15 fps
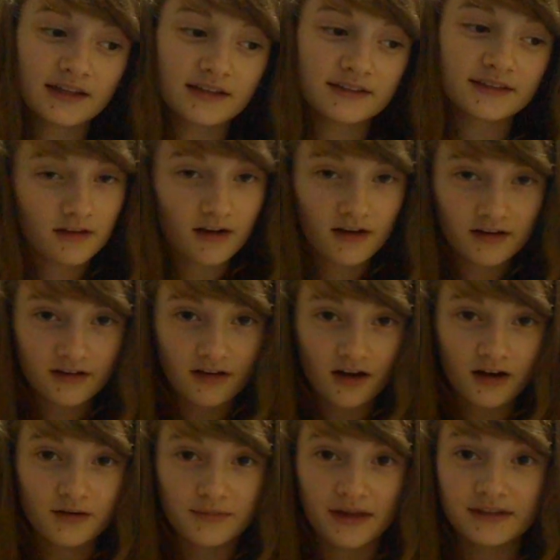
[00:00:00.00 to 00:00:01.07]
is, how
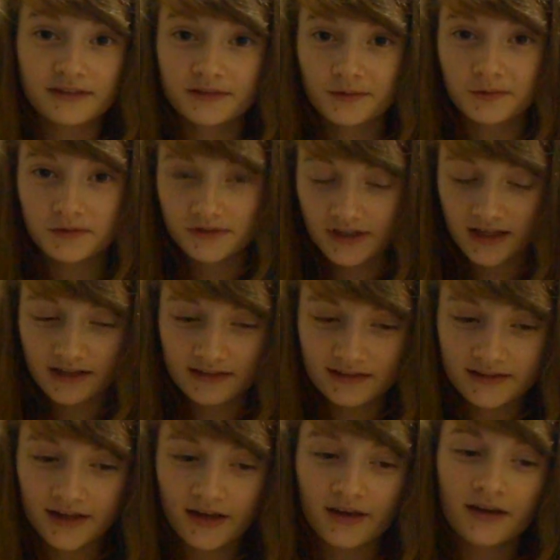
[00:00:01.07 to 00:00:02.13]
long are my
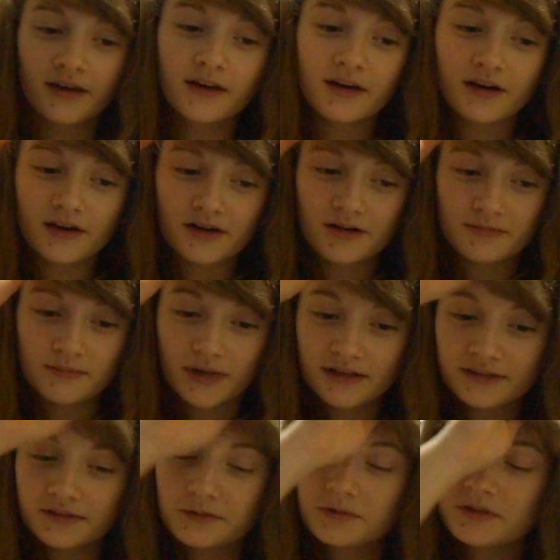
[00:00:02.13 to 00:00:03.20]
school days?
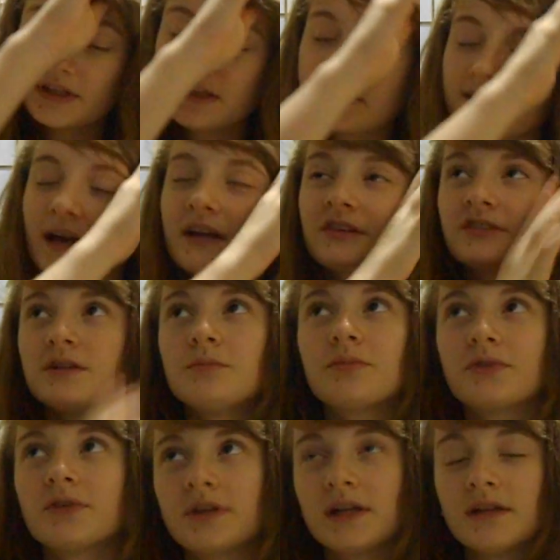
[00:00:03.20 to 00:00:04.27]
My school day is
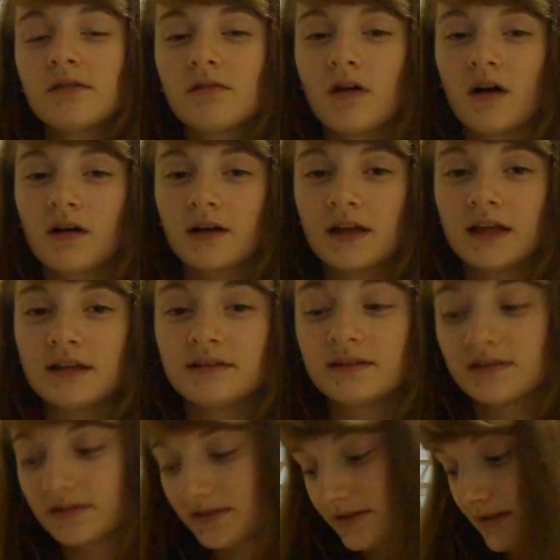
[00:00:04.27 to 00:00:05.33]
actually pretty
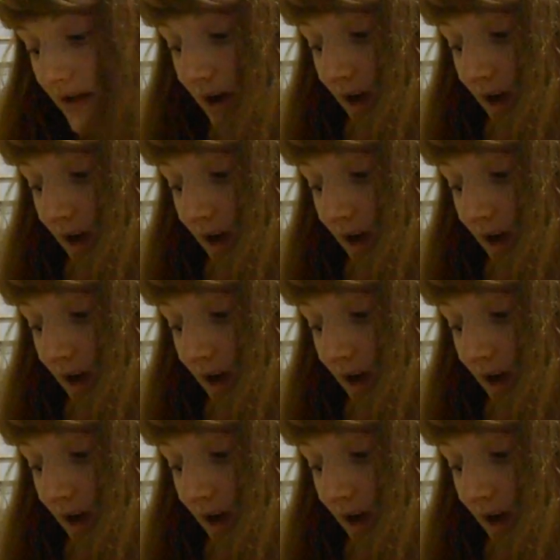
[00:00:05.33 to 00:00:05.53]
long.